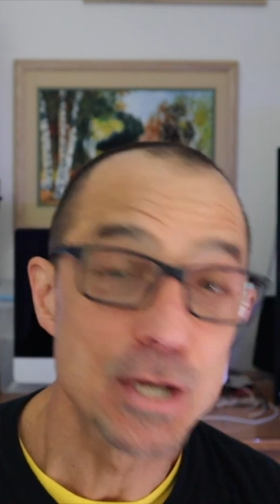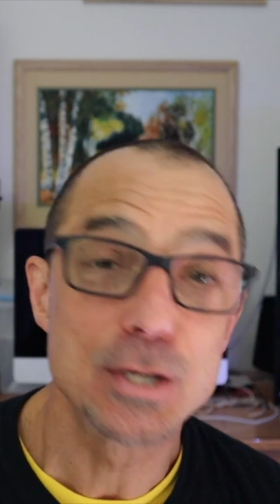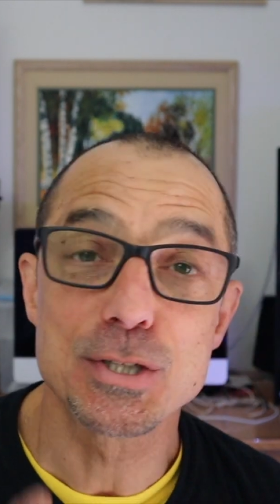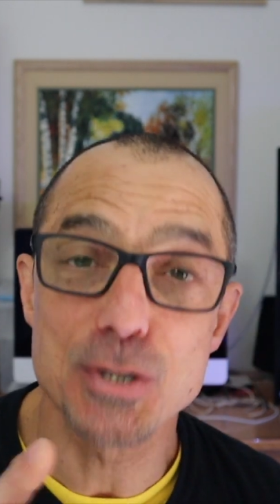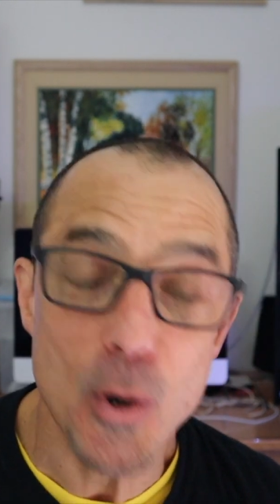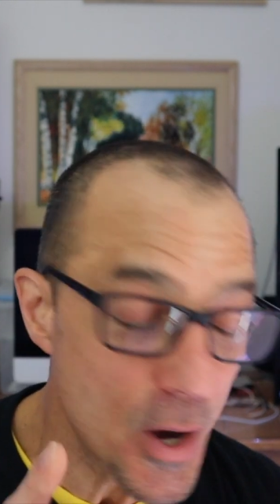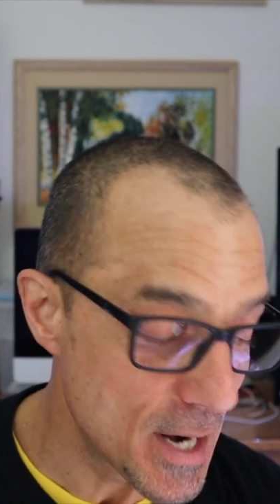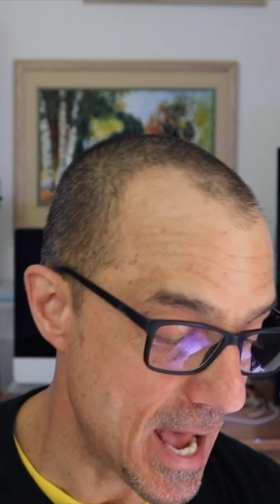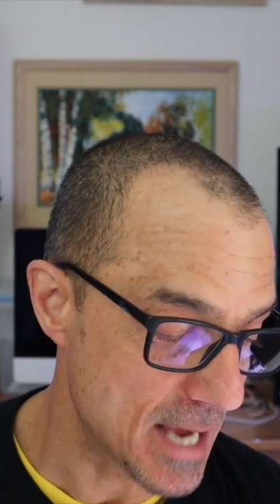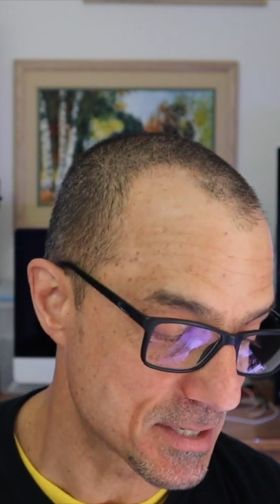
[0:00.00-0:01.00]
Sean
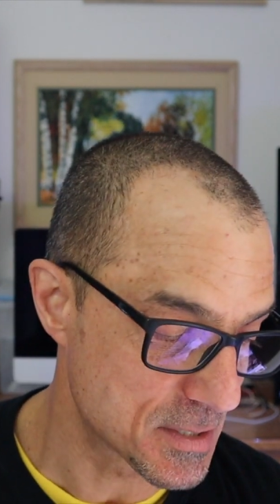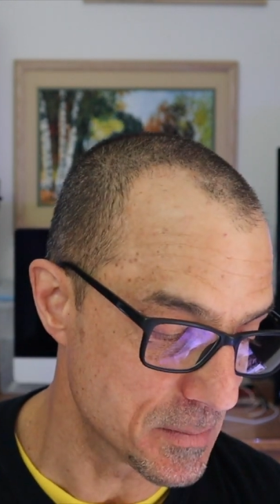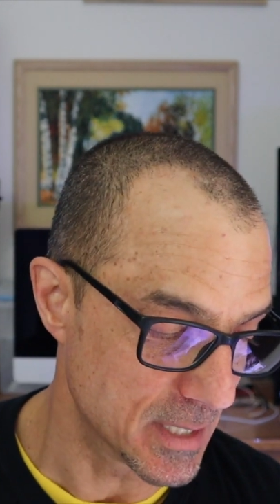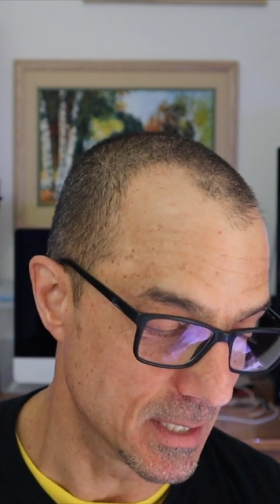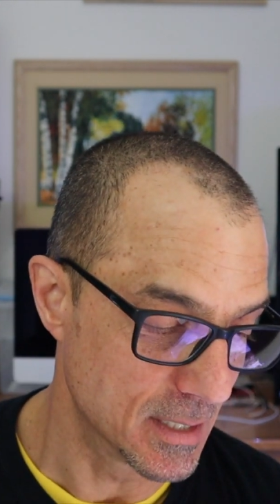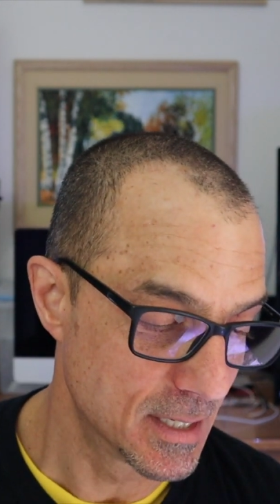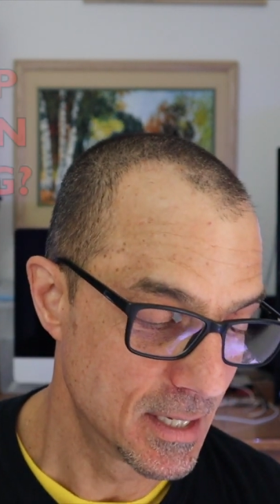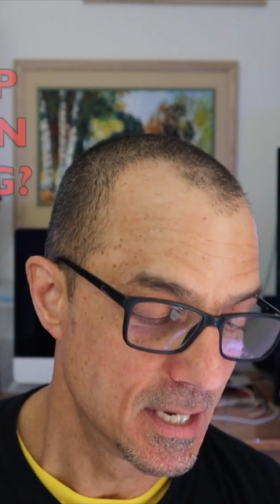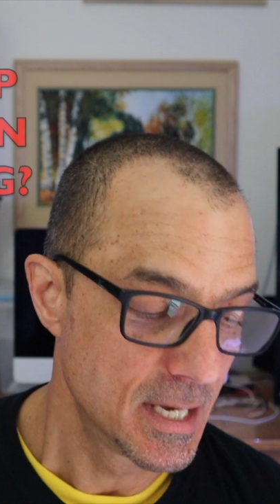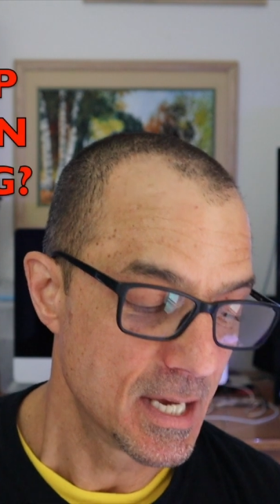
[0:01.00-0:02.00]
asks me,
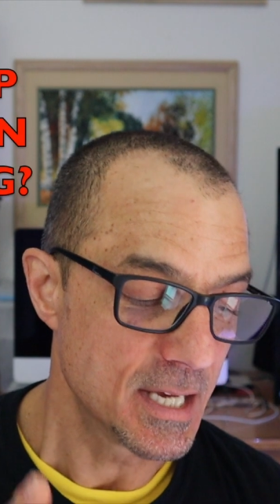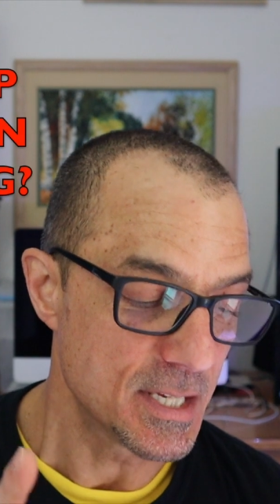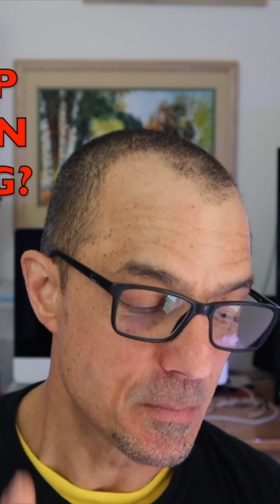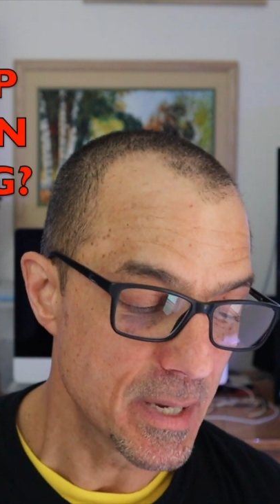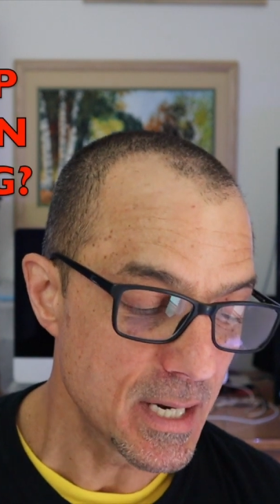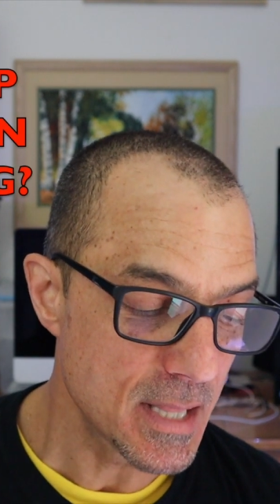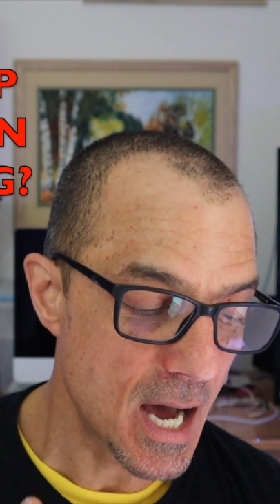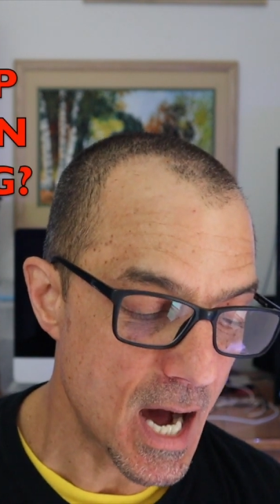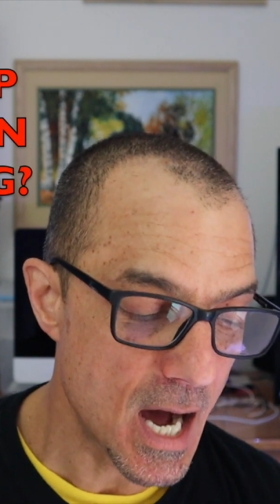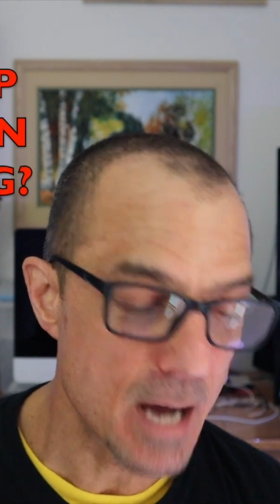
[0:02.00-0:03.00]
he's been in the
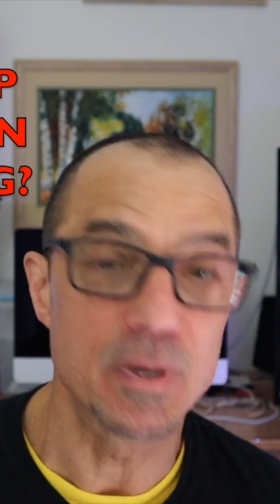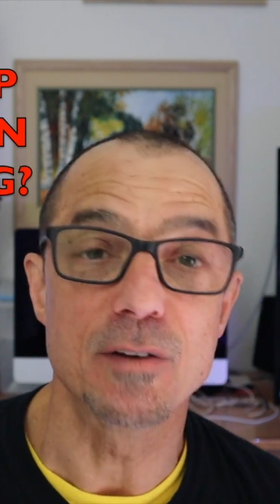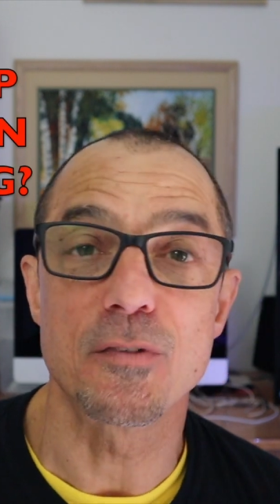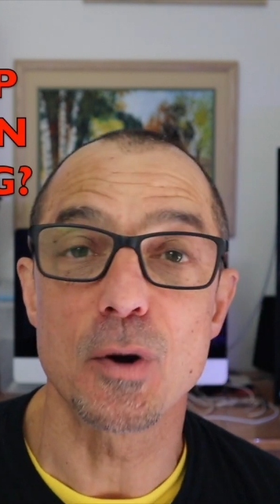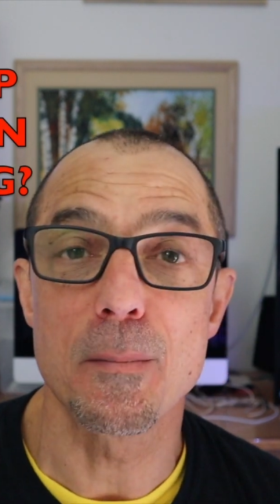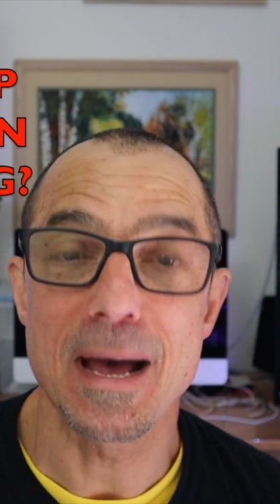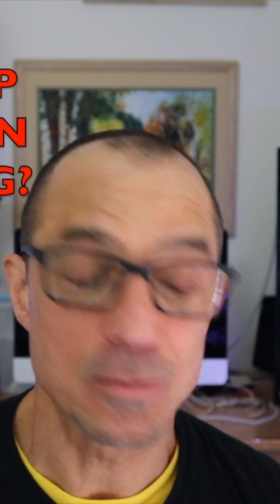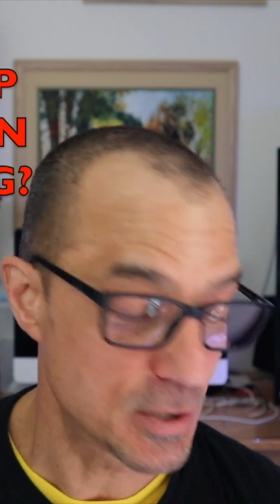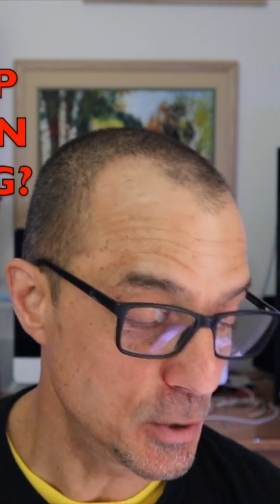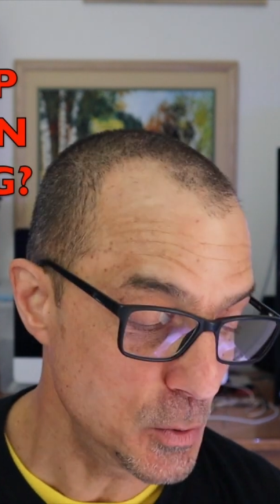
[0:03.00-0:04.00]
hobby for
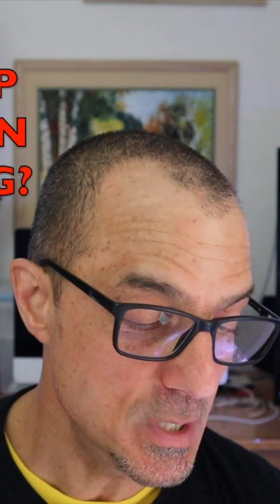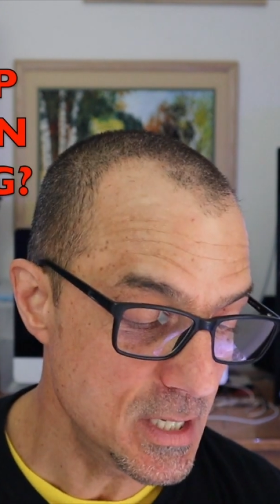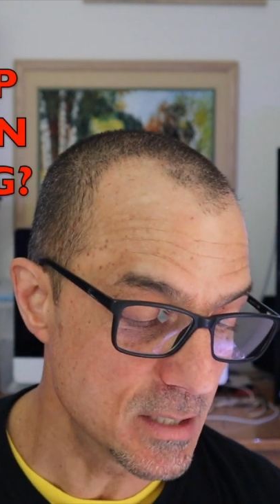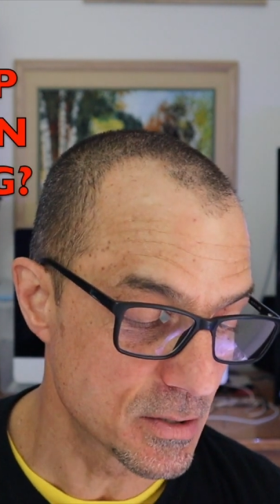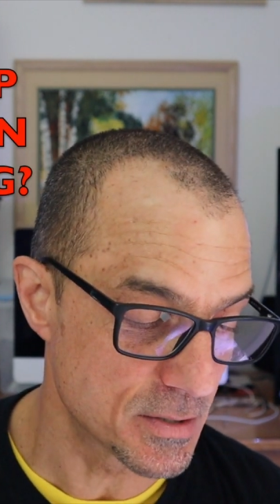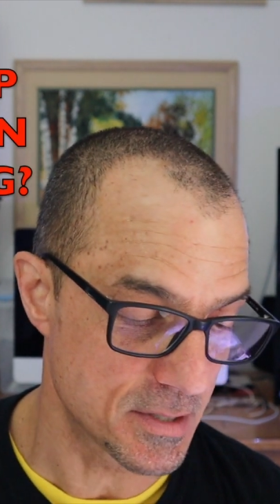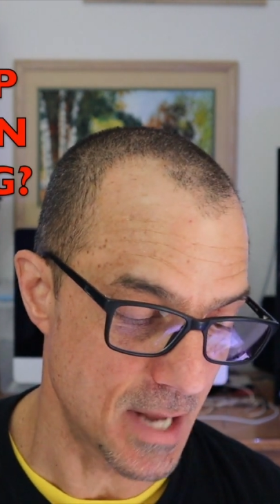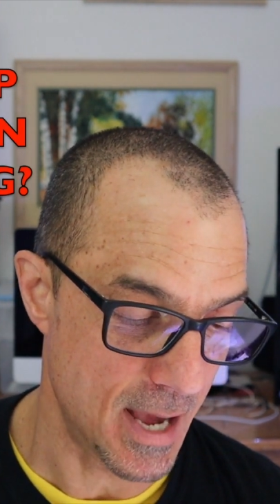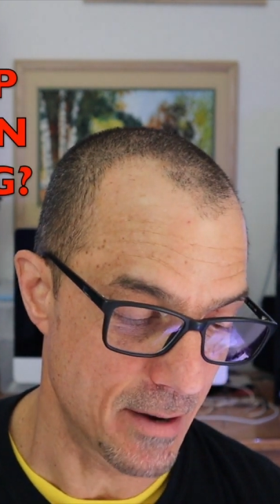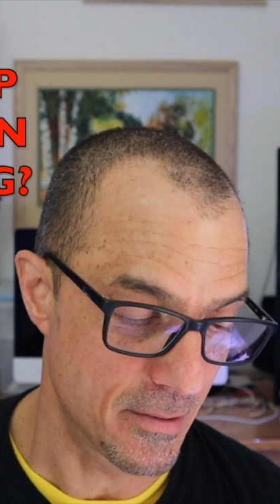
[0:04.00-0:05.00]
about 2 years
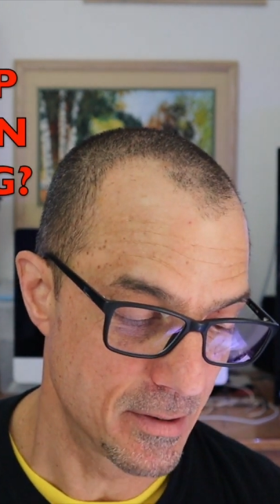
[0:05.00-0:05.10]
now.